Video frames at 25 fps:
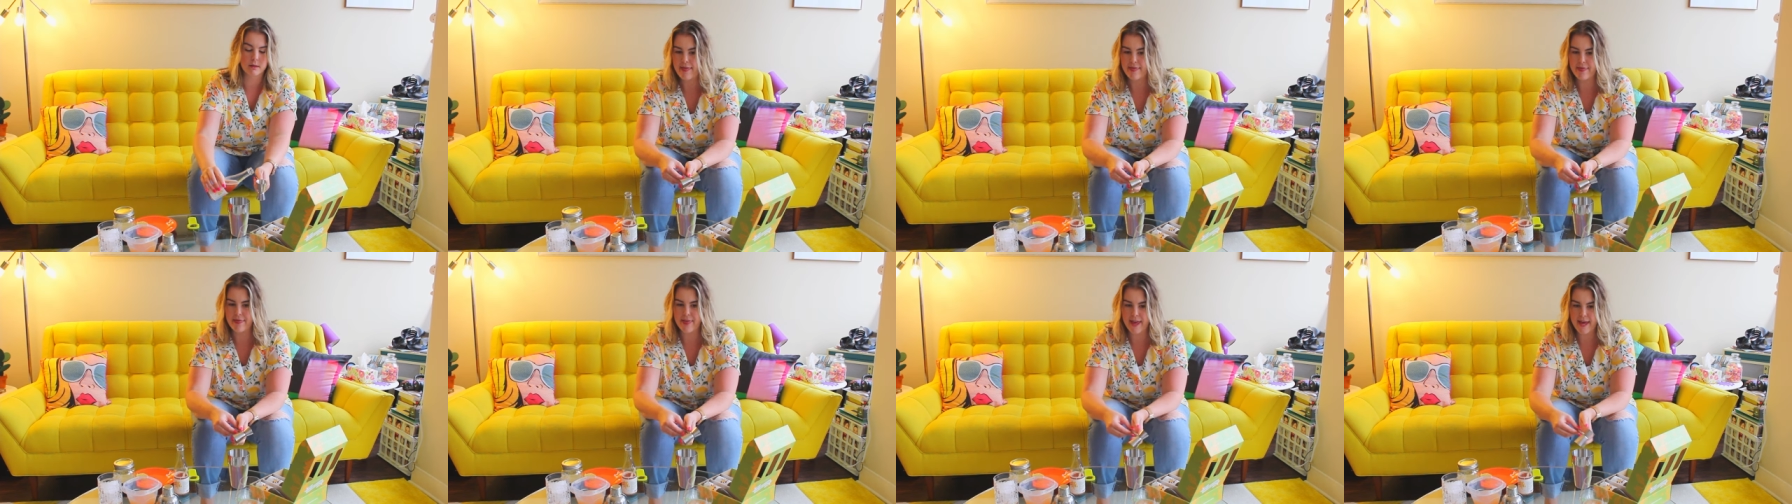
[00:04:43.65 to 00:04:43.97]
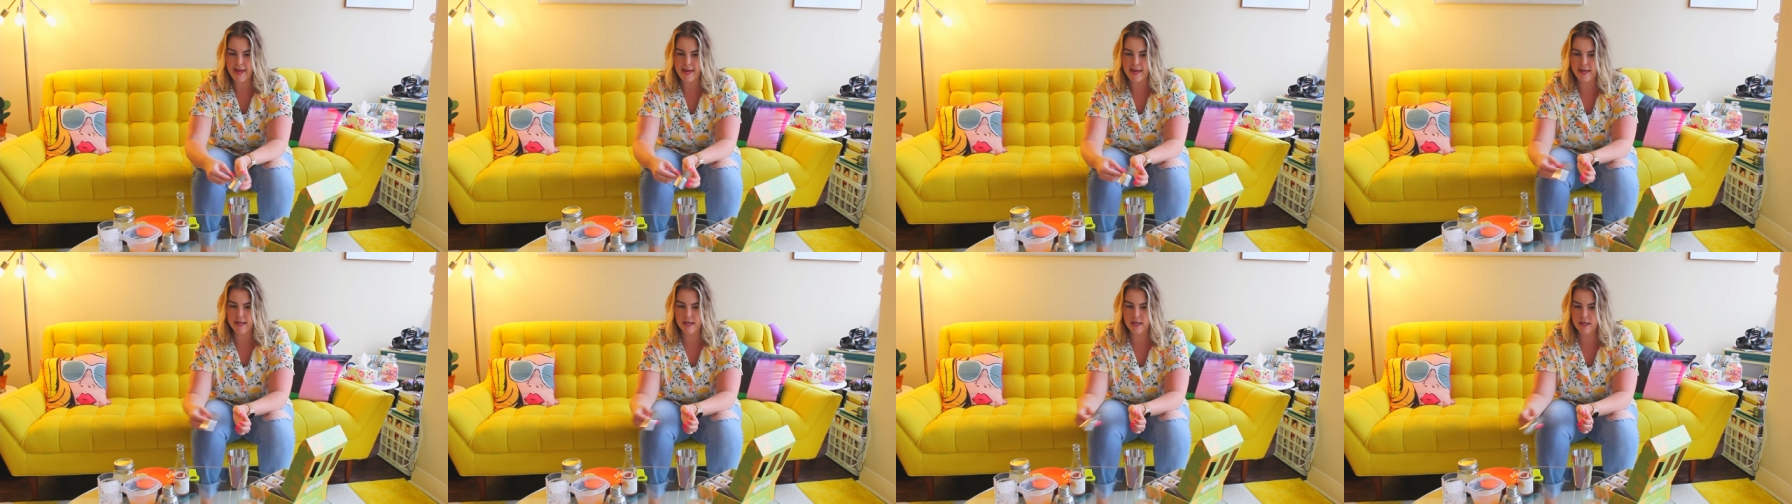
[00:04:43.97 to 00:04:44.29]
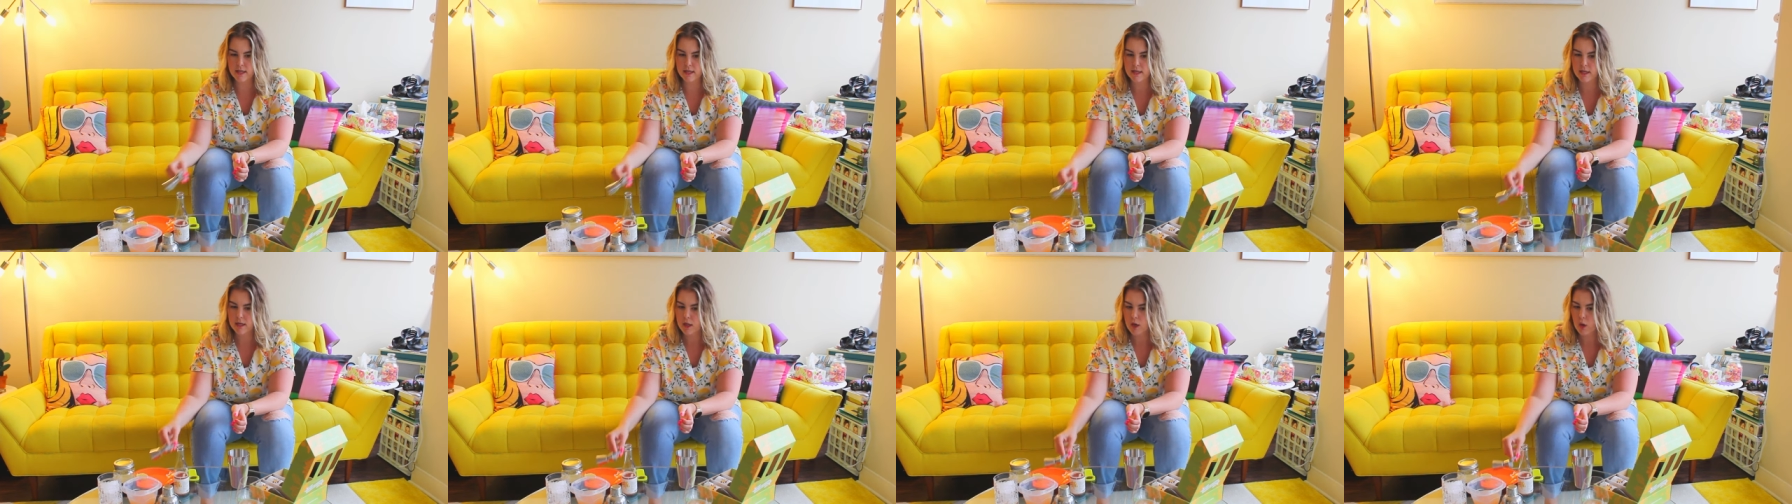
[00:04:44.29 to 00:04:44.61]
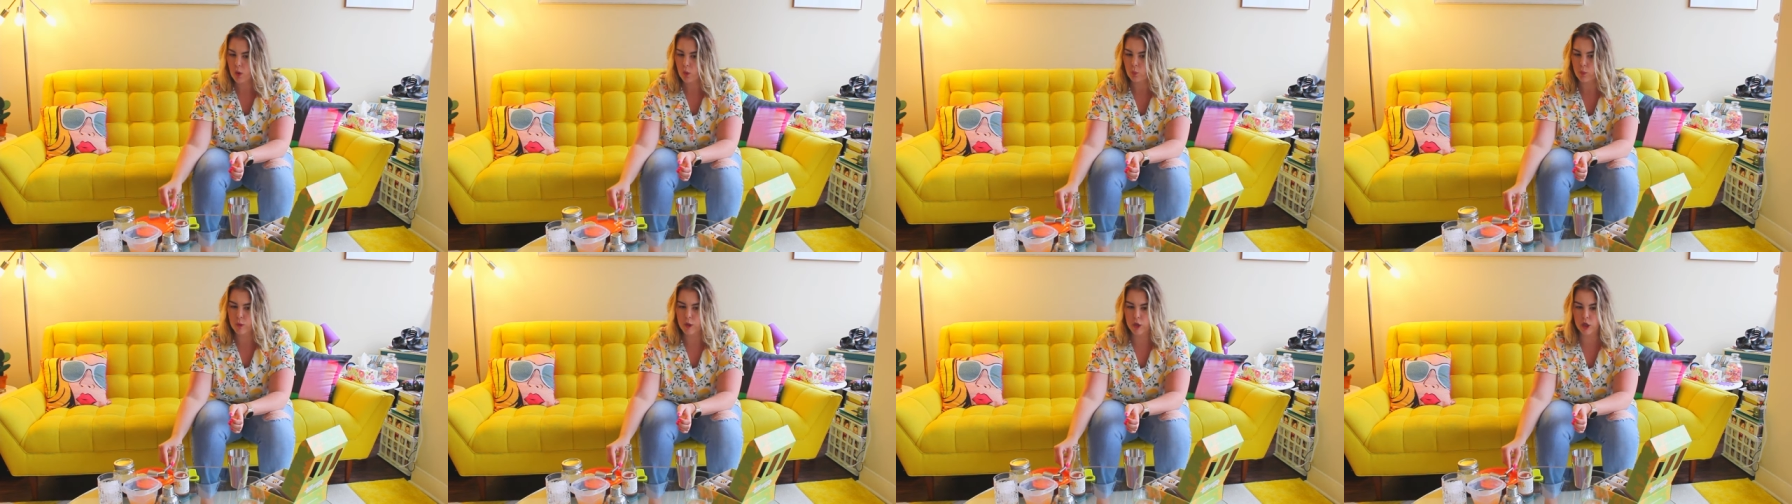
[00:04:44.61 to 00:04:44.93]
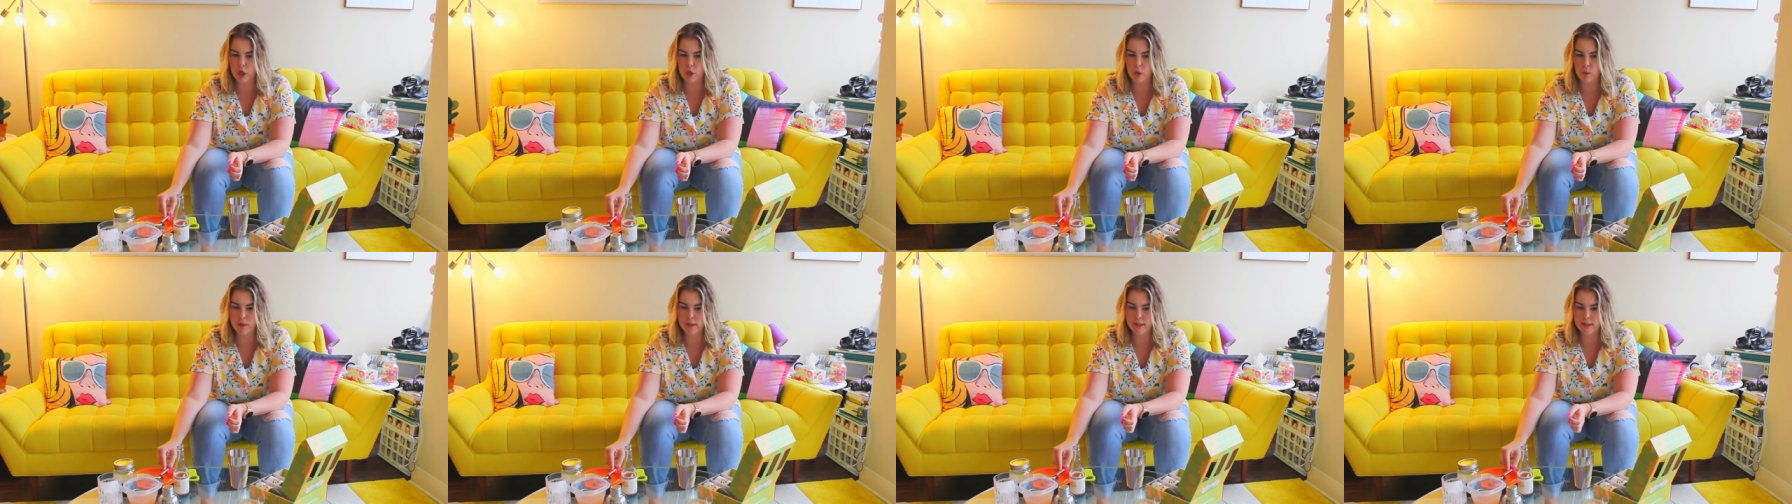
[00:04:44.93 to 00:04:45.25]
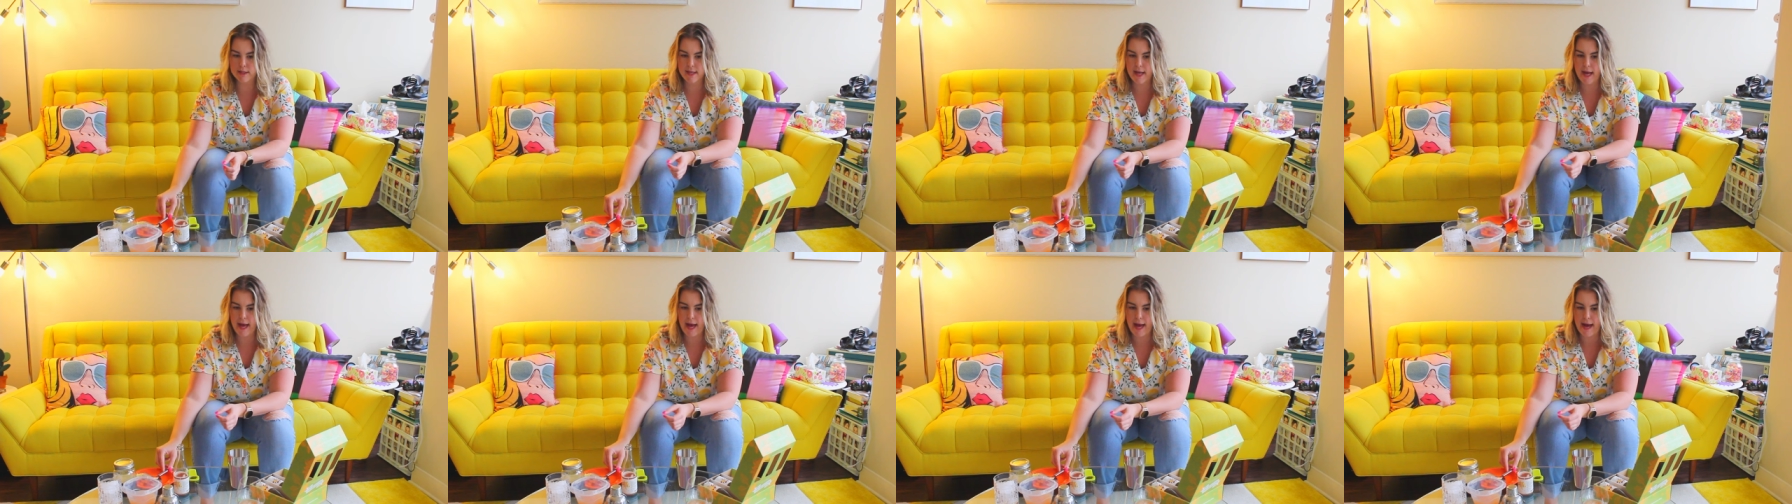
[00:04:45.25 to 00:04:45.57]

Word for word: Then we are going to